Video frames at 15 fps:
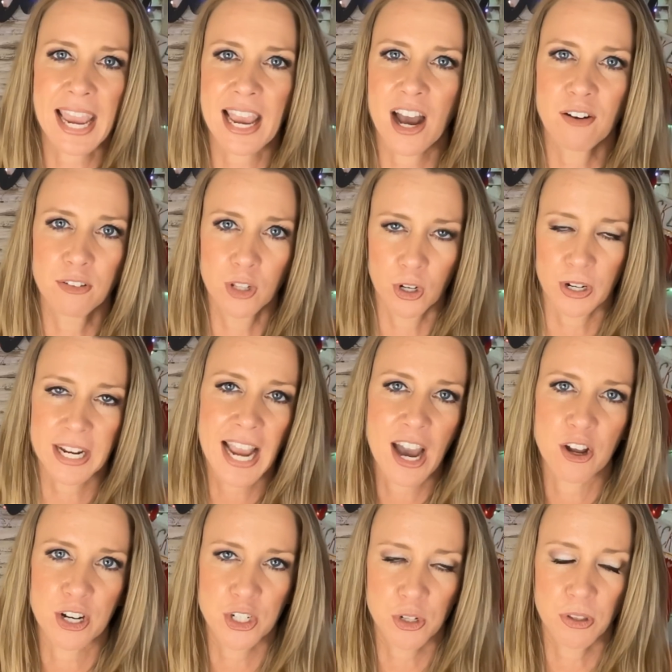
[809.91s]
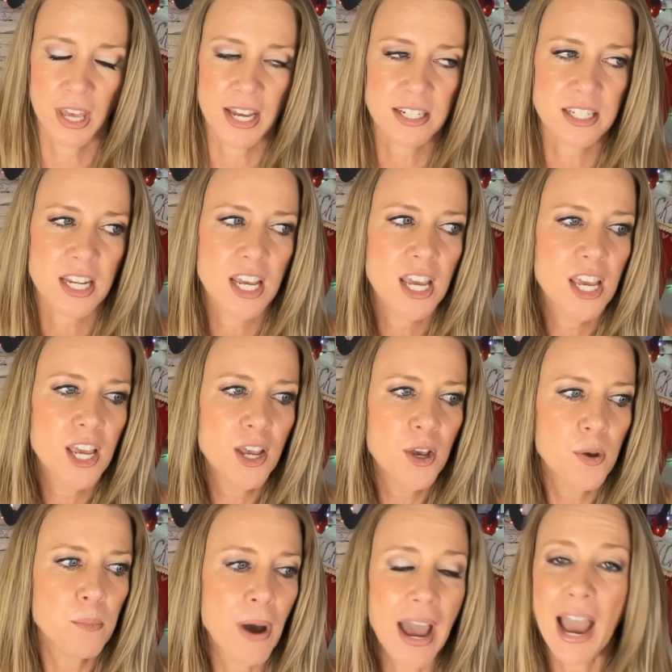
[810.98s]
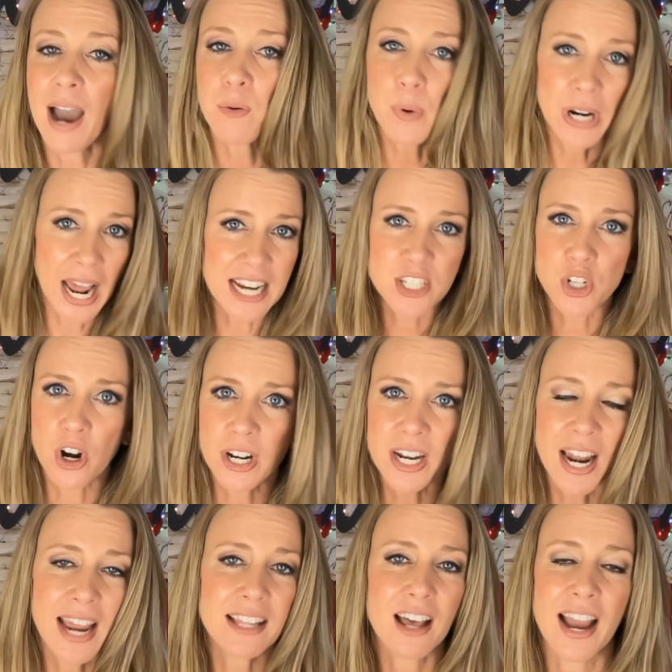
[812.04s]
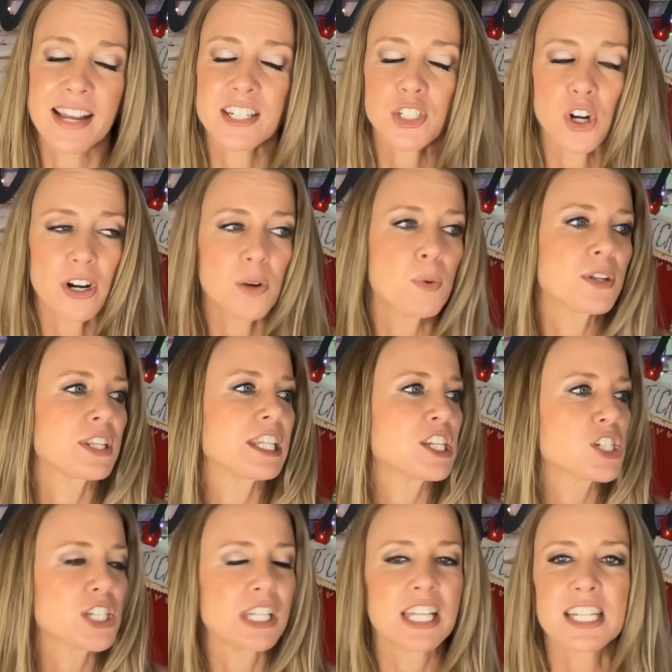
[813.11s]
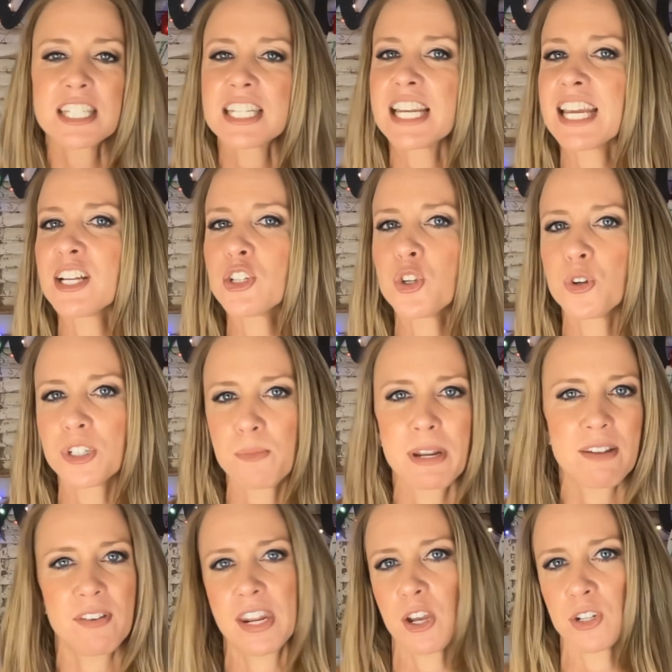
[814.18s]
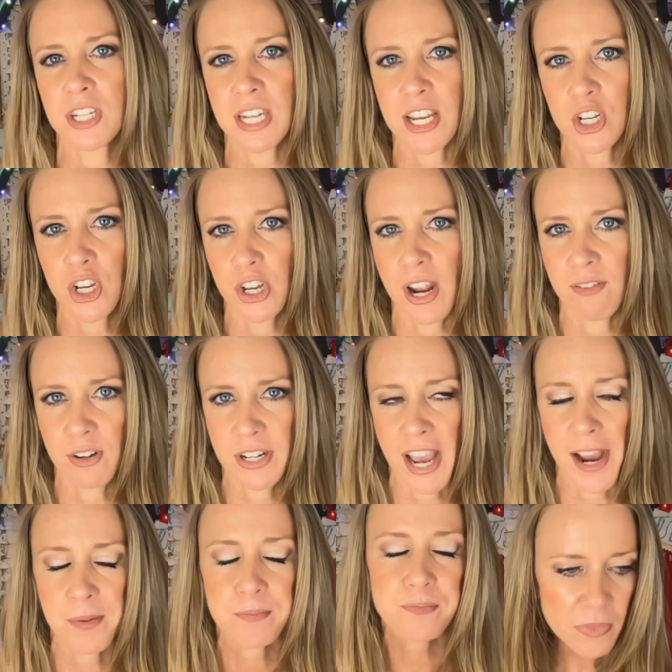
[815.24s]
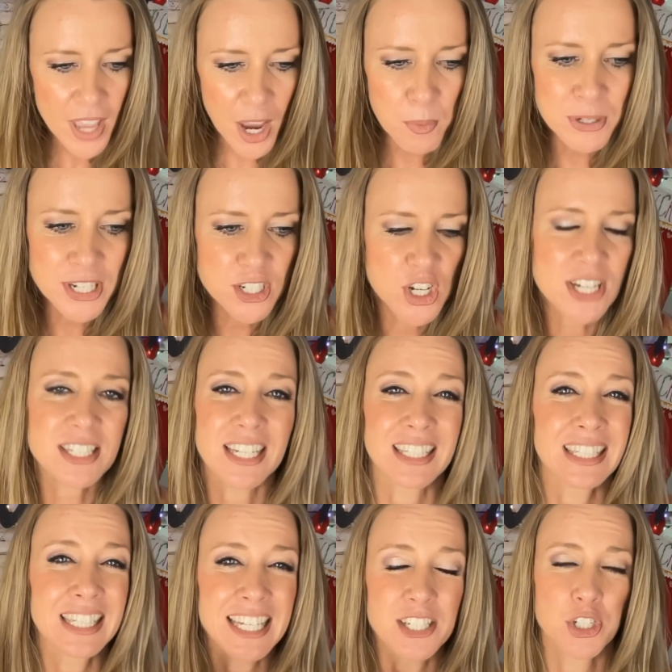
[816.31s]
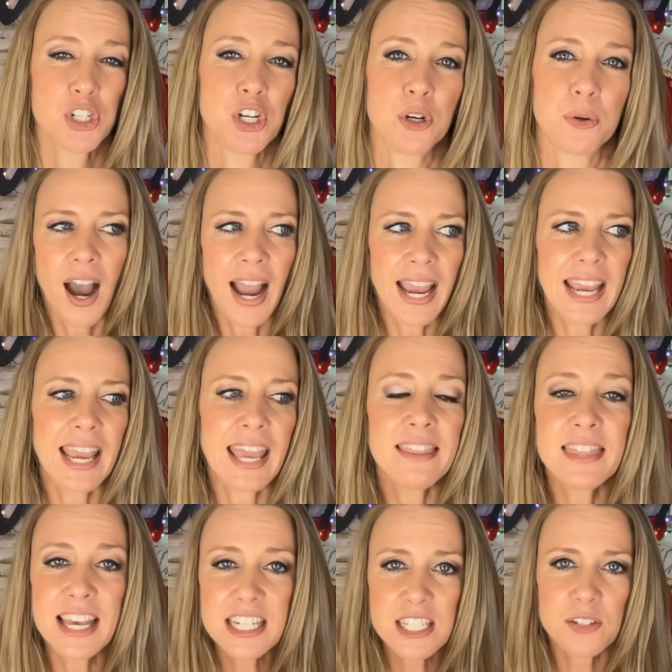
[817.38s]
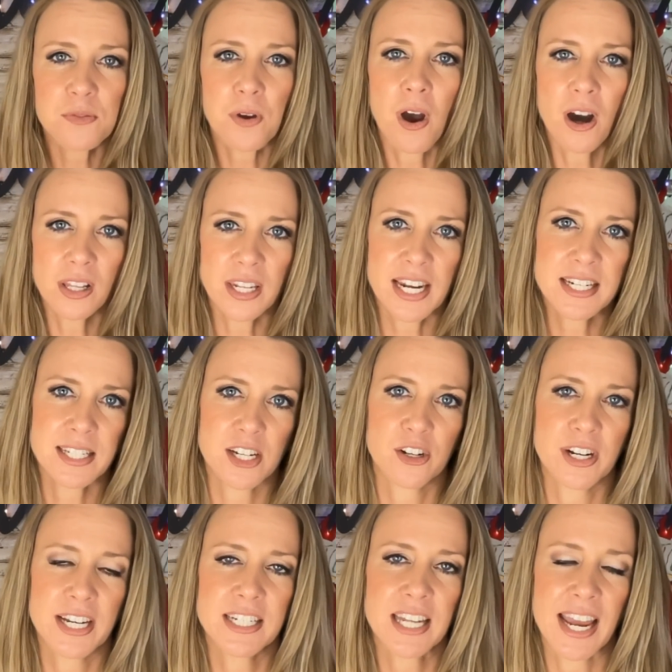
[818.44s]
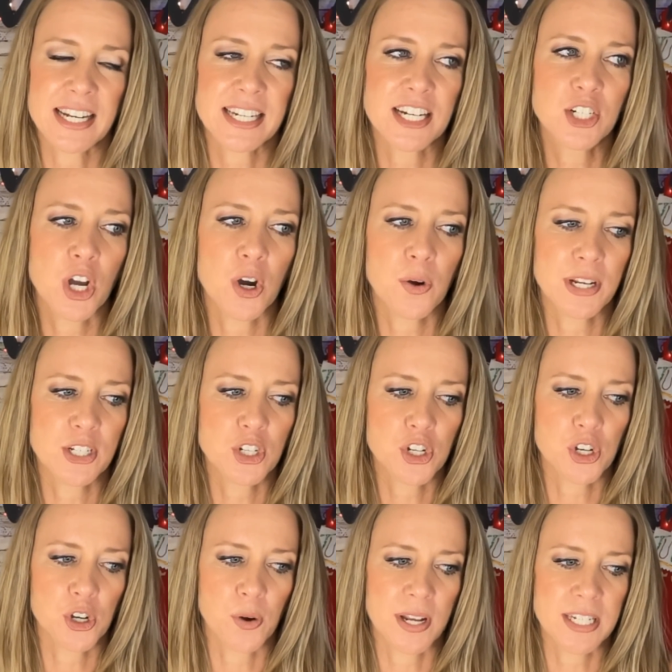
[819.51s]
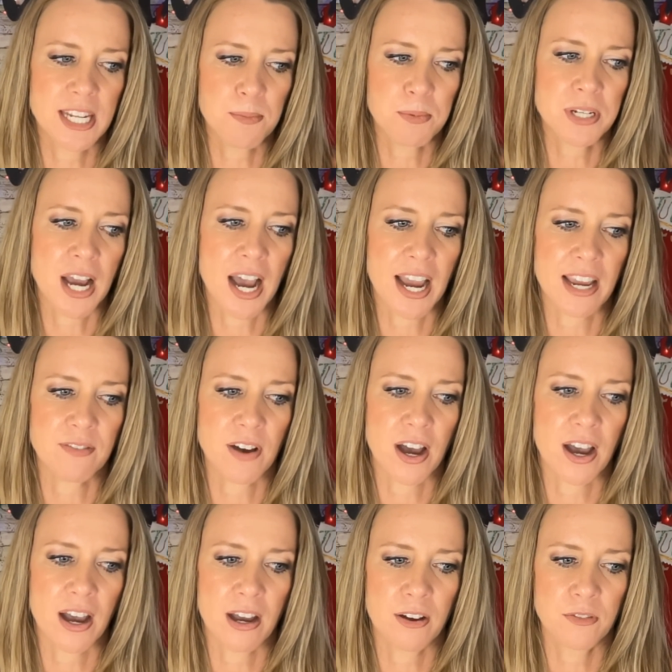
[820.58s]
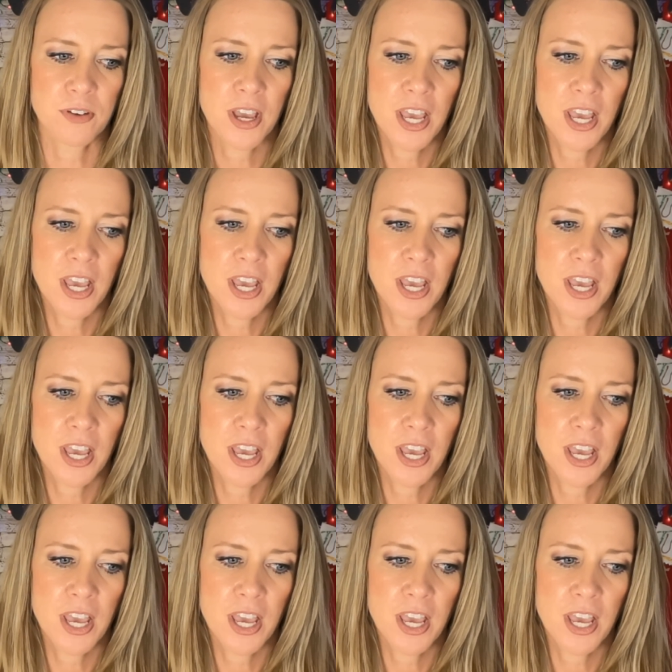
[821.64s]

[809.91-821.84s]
of learning how to do this. But when I started with just listening to as many videos as I could every day. I would suggest at least 2. In this holiday series, I did go into a deep dive of